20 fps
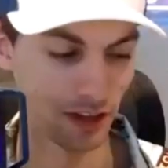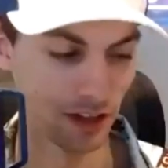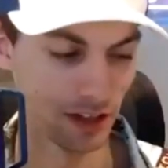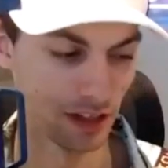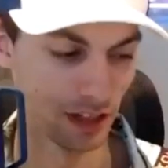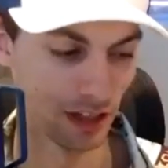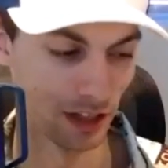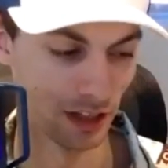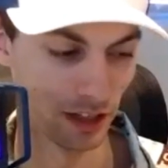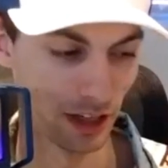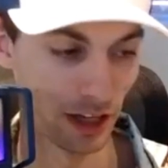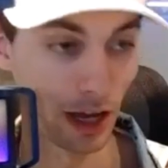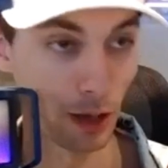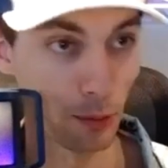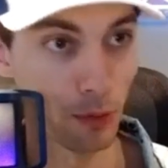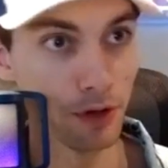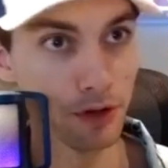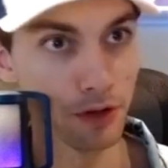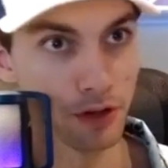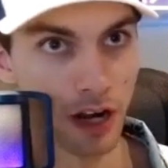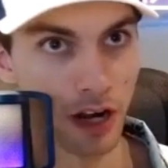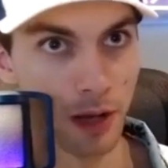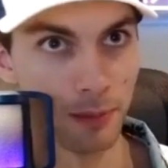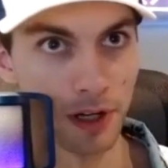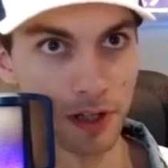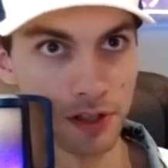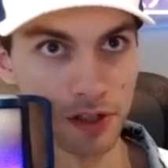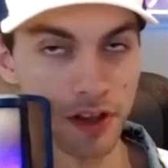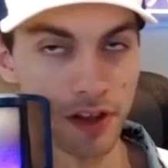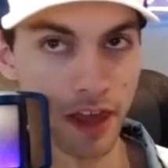and the uh, and I wonder how
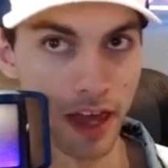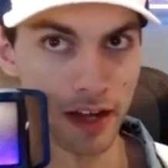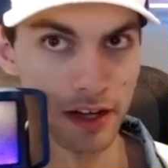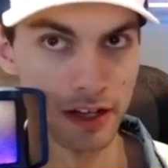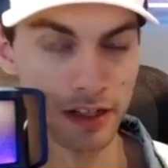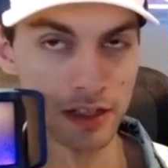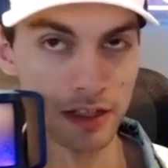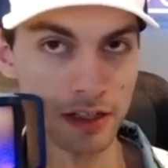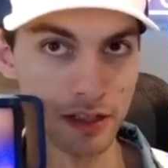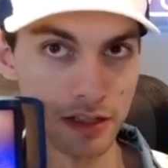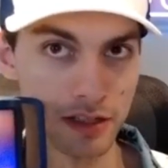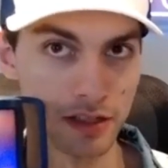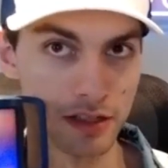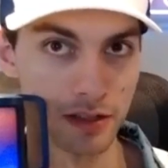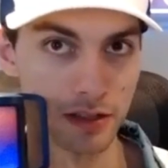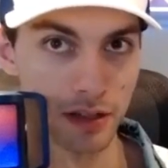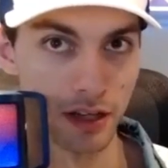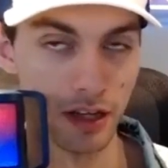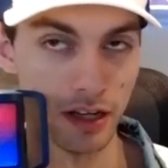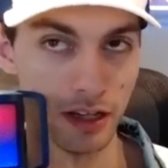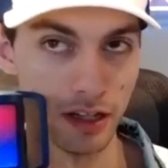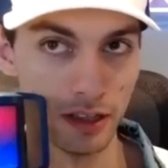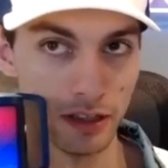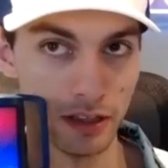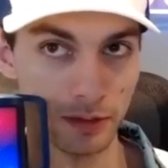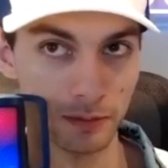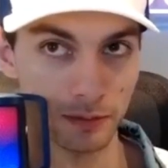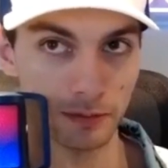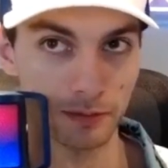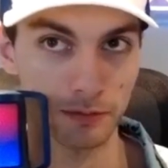much of that is
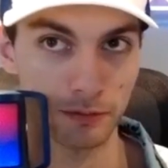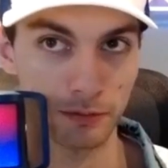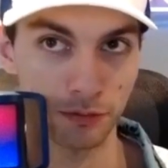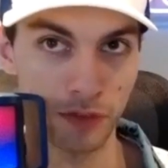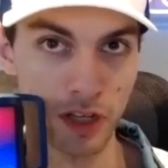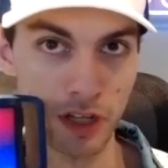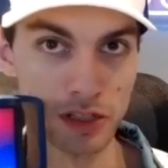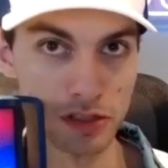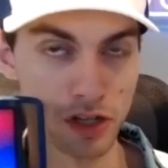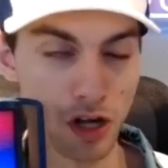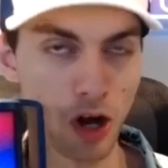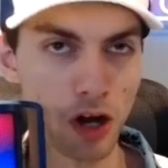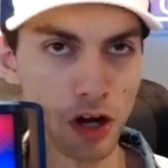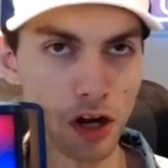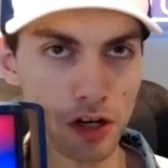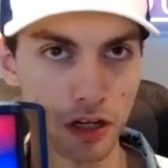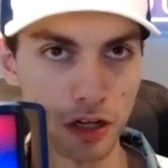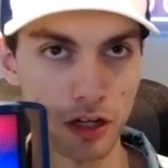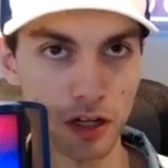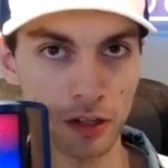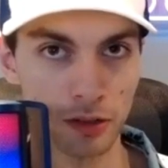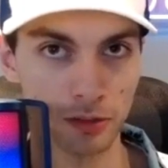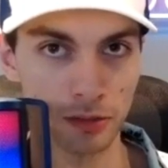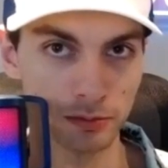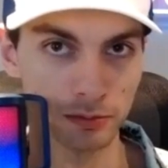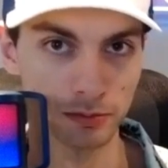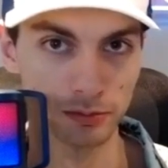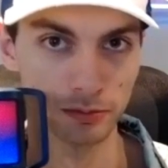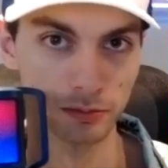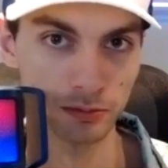uh, Vince Carter
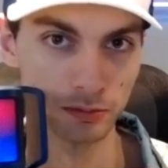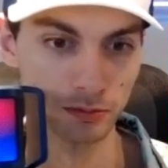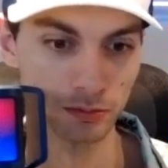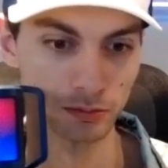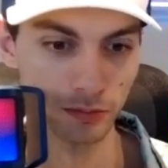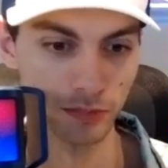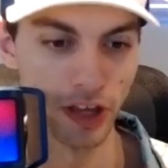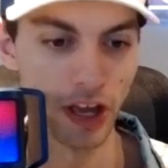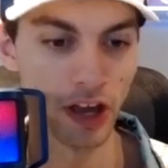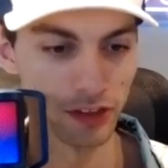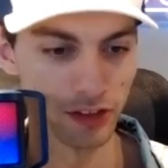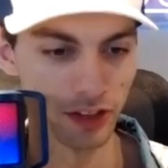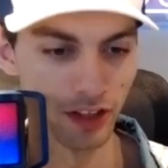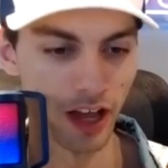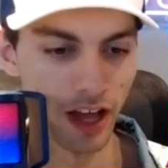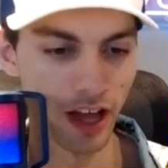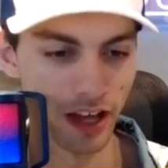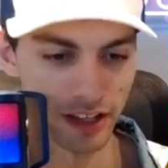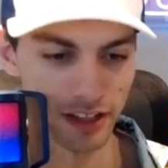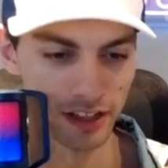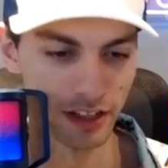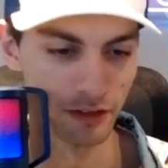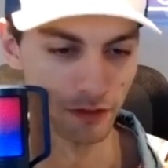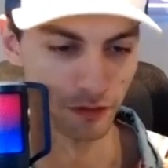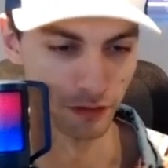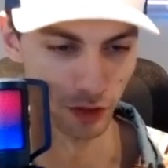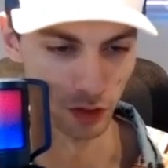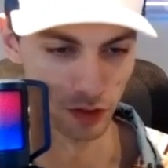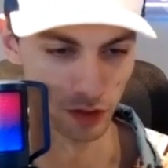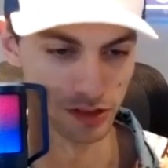down the line
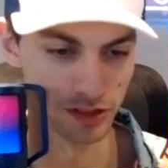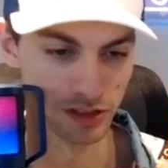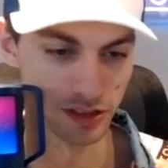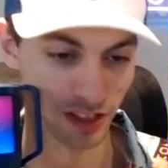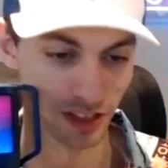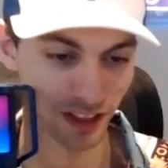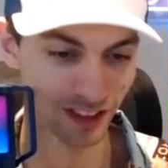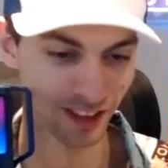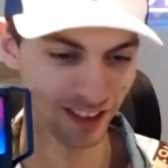influence.